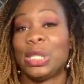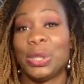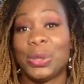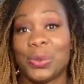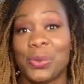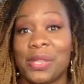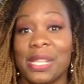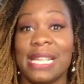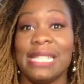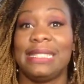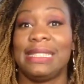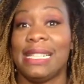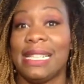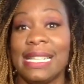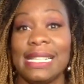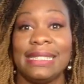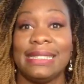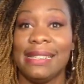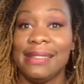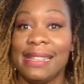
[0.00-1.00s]
to do this and
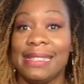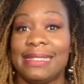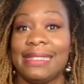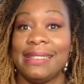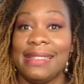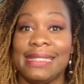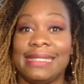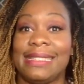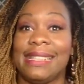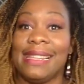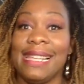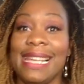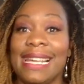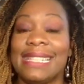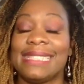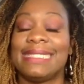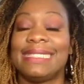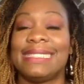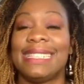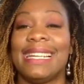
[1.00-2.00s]
this and this and this and
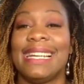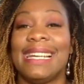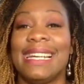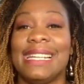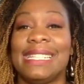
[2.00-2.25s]
this